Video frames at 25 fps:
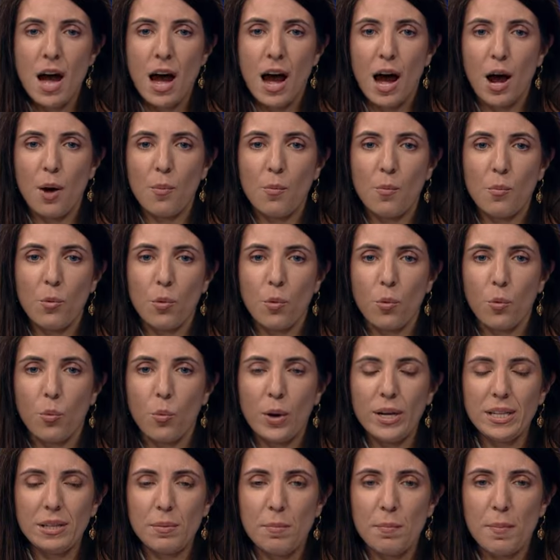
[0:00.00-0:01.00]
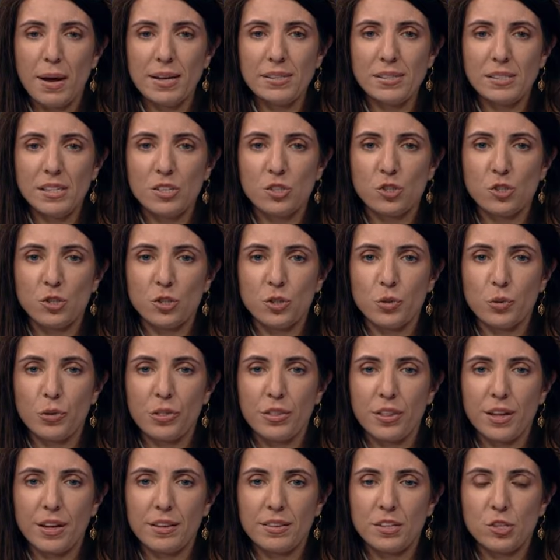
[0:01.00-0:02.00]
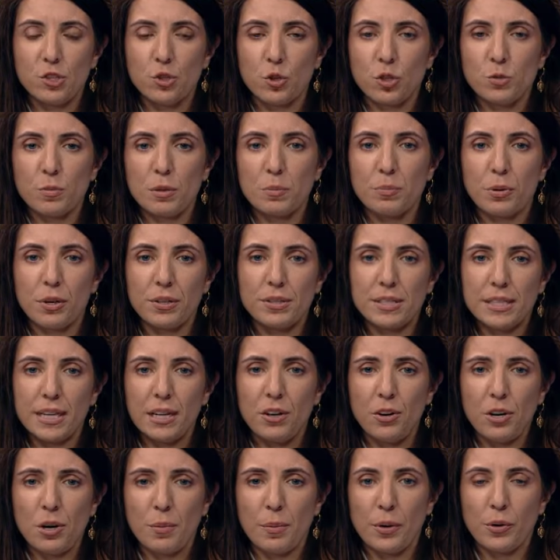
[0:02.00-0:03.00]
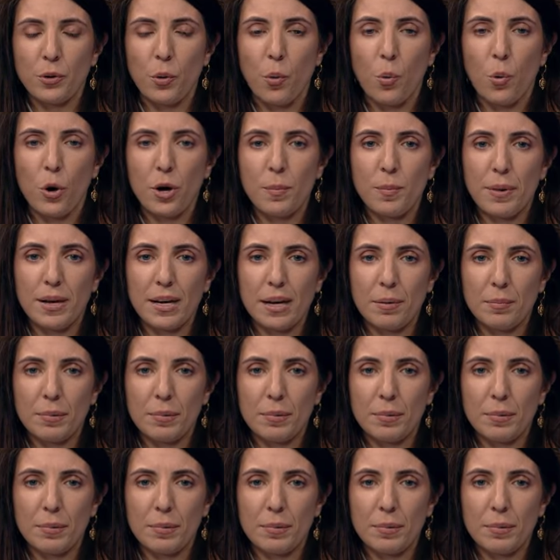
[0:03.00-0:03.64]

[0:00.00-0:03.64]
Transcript: Um, what message do you think this shows, but particularly about Orban?